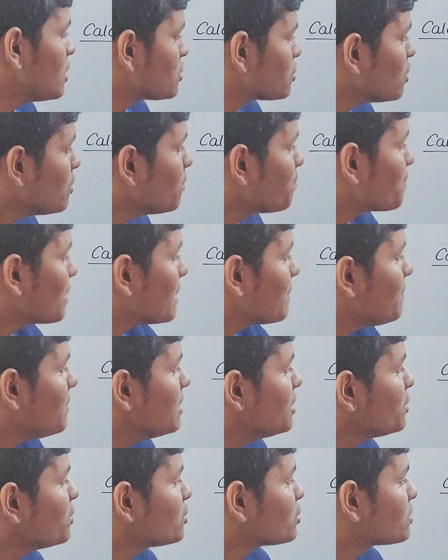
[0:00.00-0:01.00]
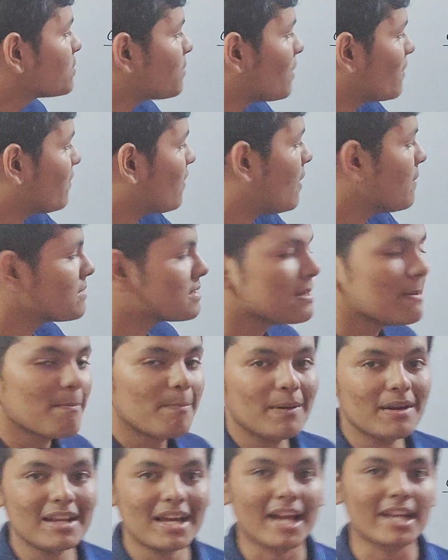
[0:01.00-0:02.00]
So people used to perform
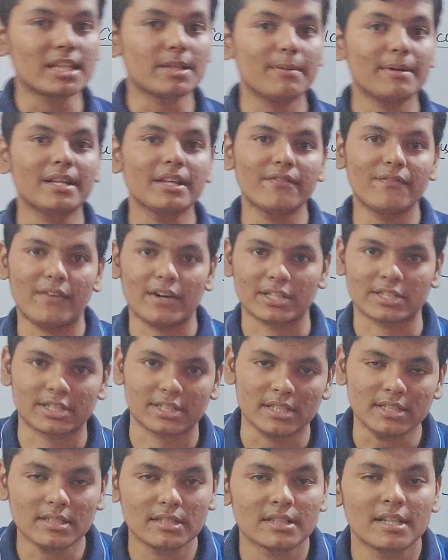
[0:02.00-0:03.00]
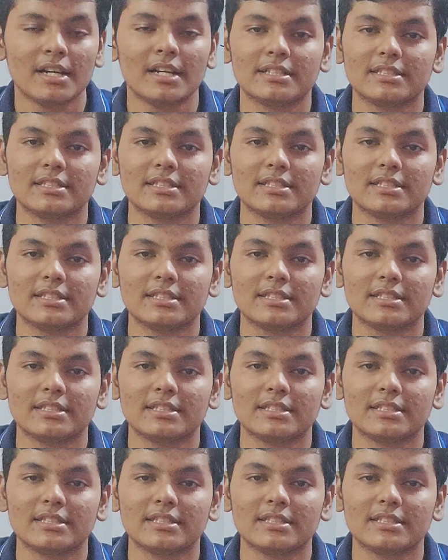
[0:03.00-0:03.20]
simple arithmetic functions